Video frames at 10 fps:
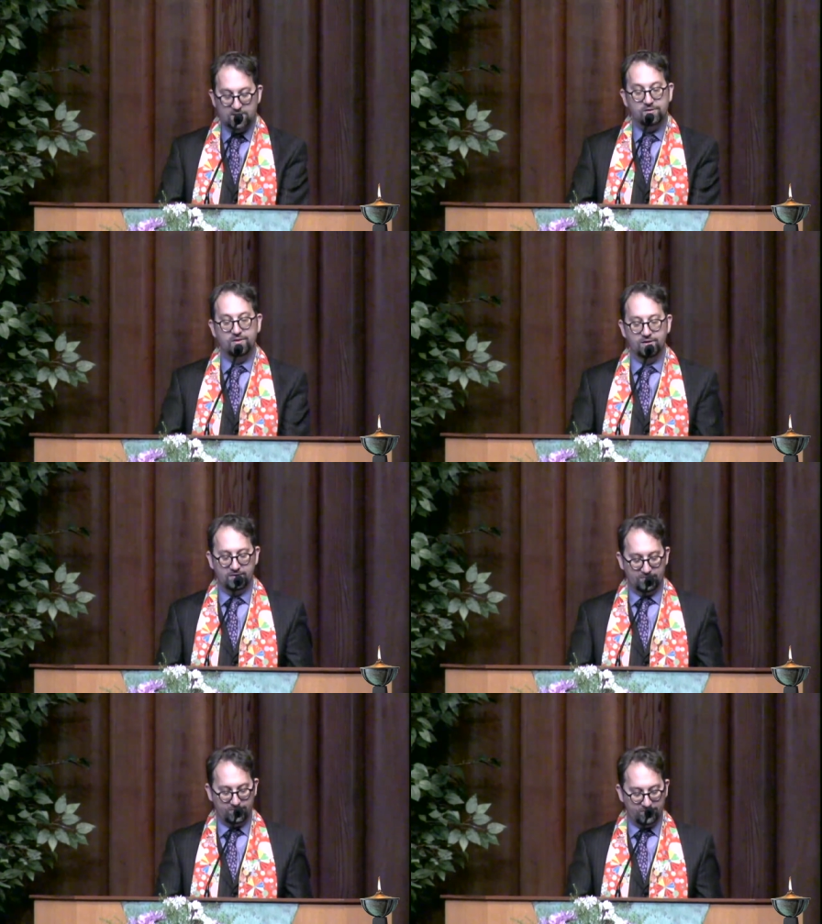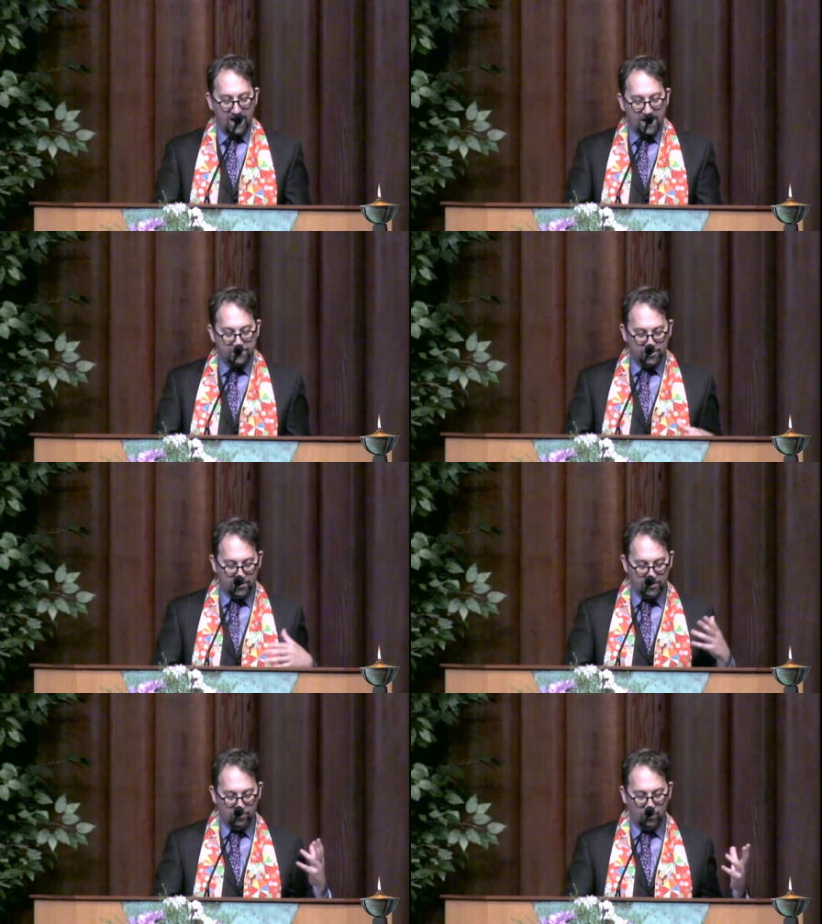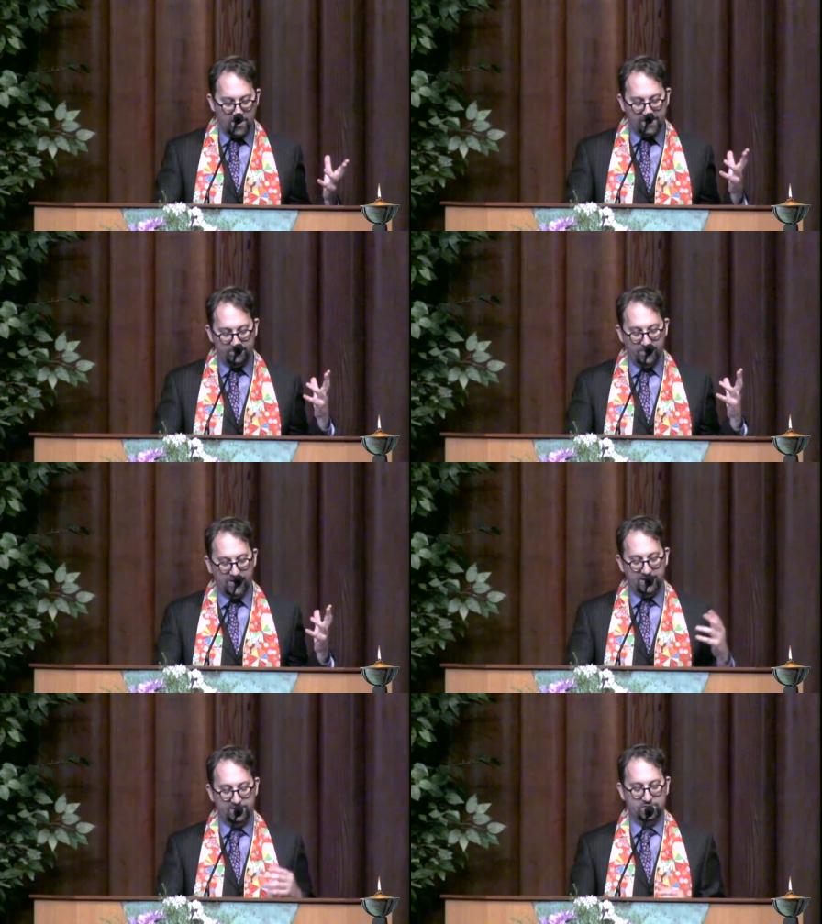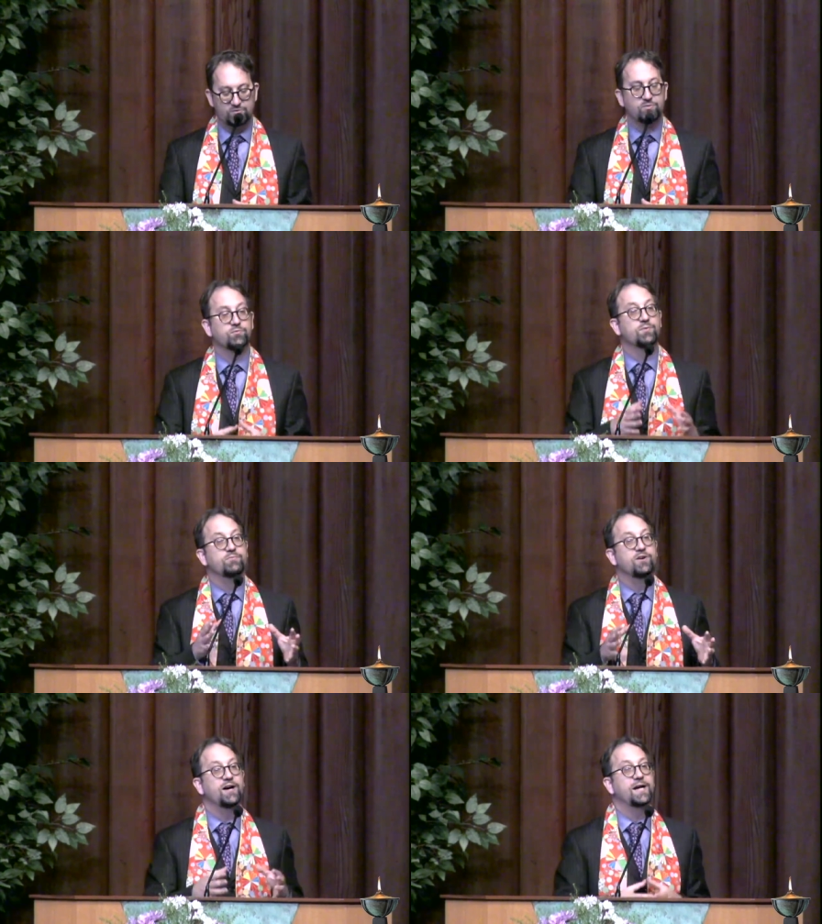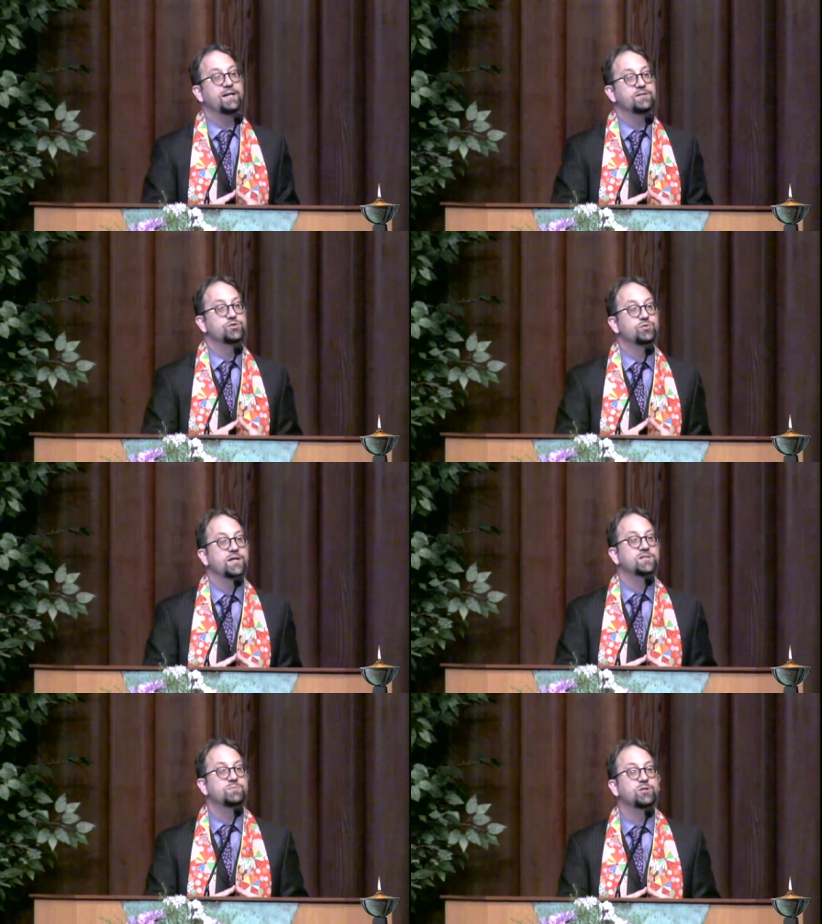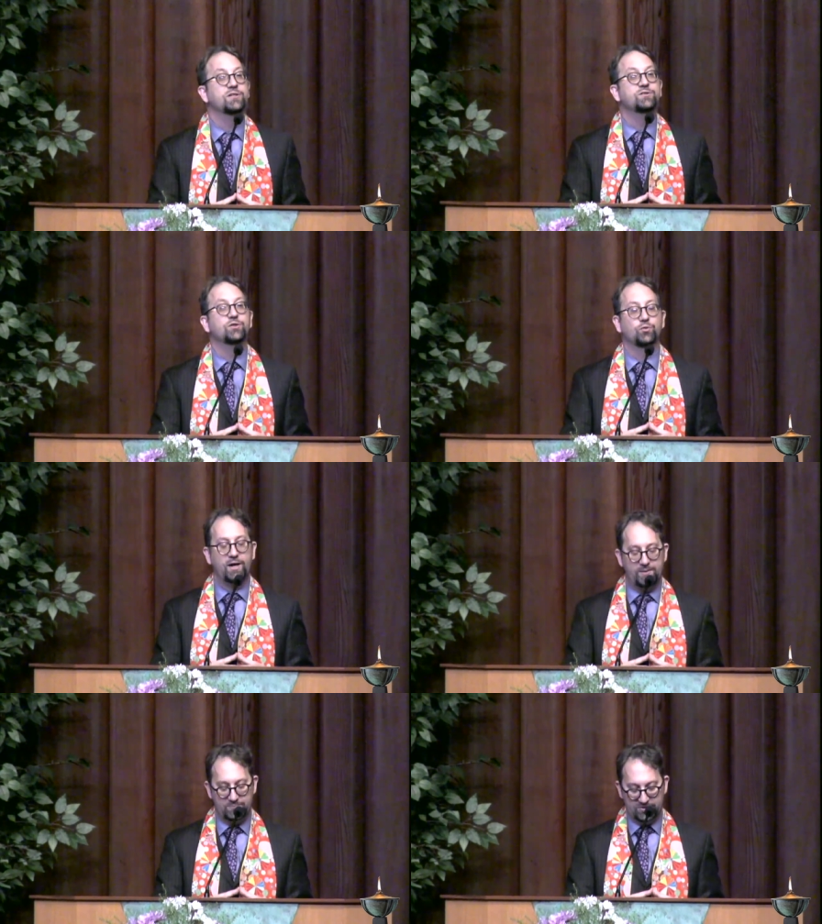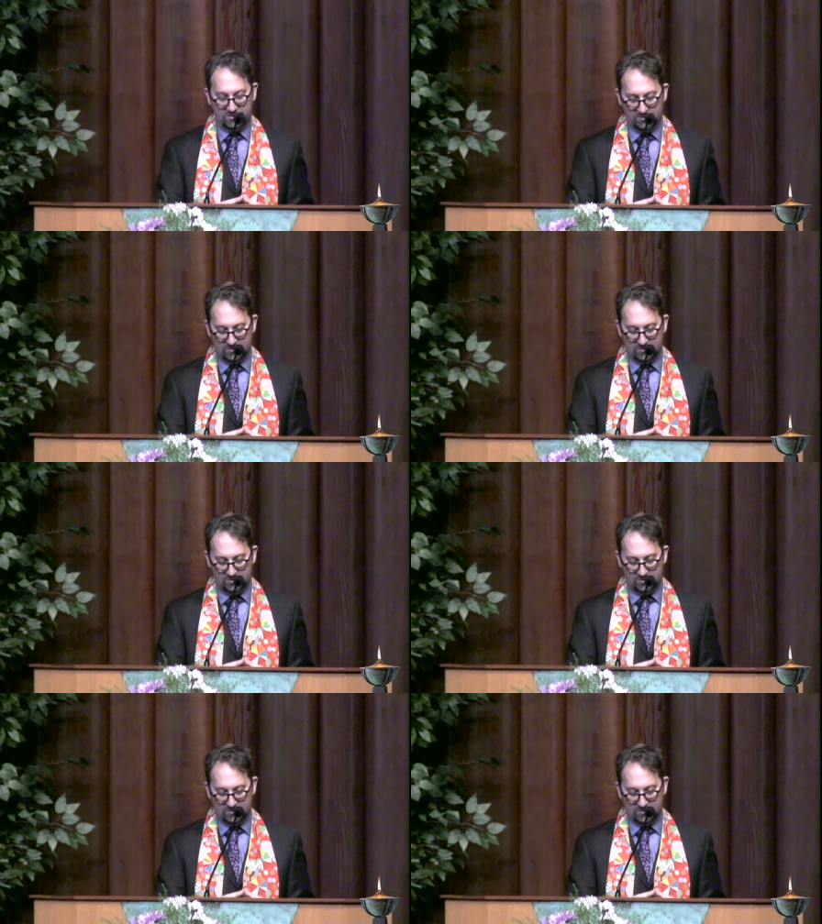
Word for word: the fractured white buds from vines transmuted to grapes,